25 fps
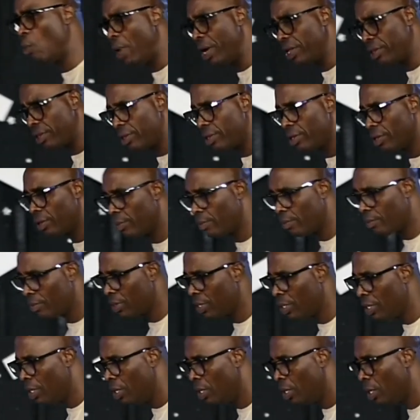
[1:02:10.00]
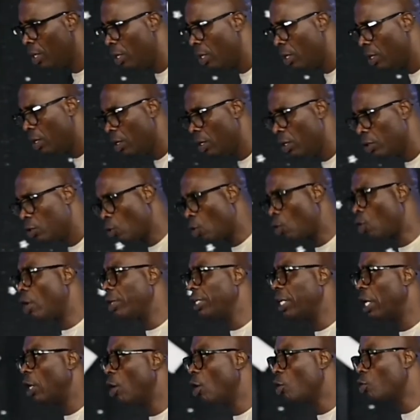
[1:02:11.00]
I went. To
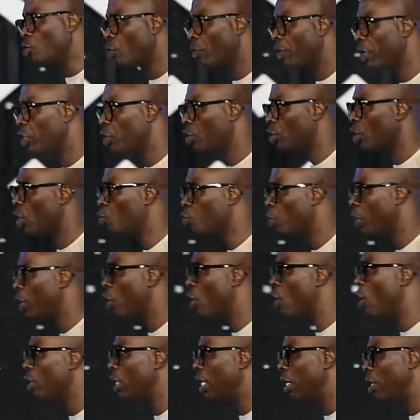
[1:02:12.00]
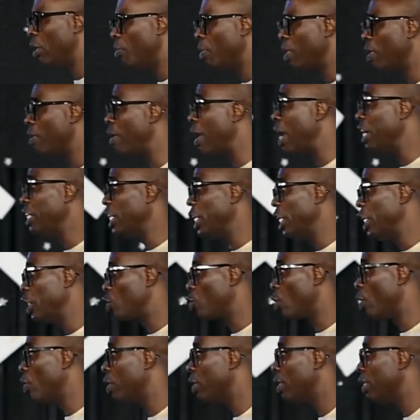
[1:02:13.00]
cut the long story short, we, run, we ran
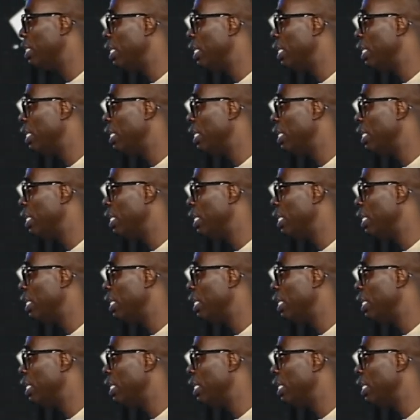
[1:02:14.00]
into